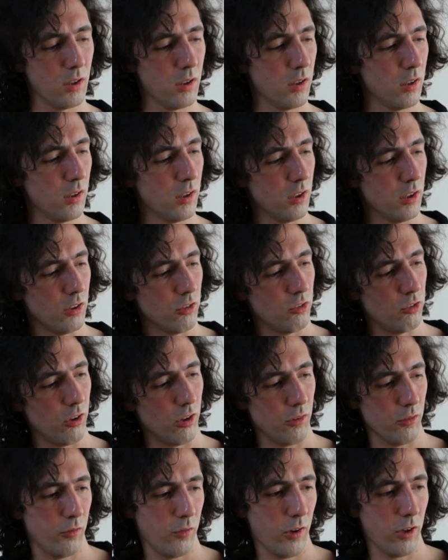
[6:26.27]
So
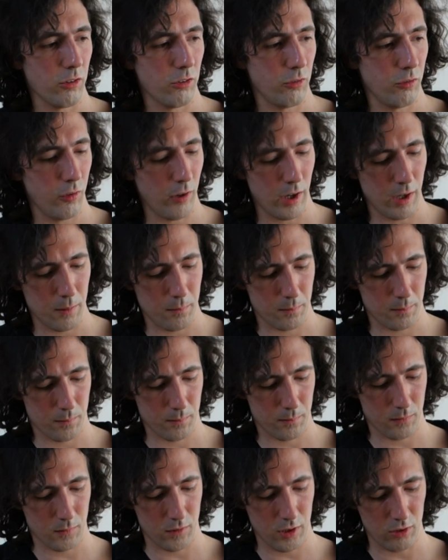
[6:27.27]
the first fret
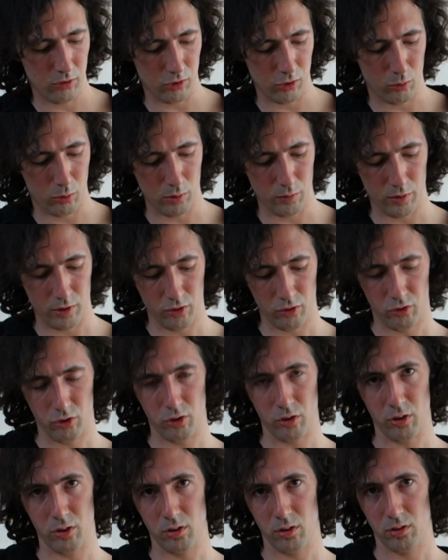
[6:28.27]
is equivalent to
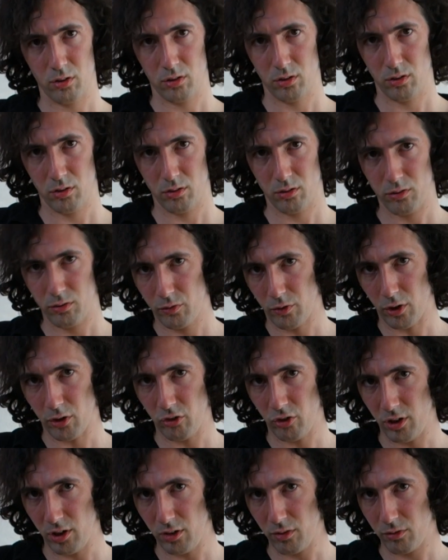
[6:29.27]
the
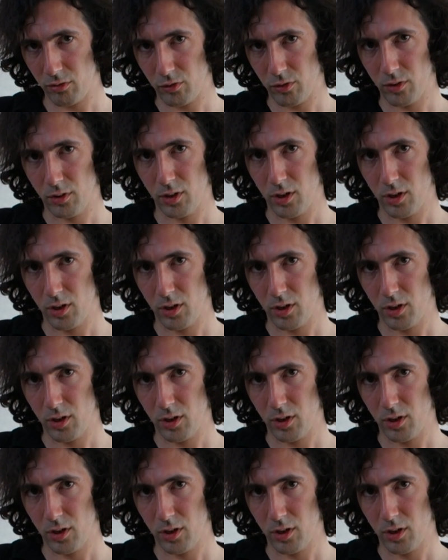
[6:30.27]
13th,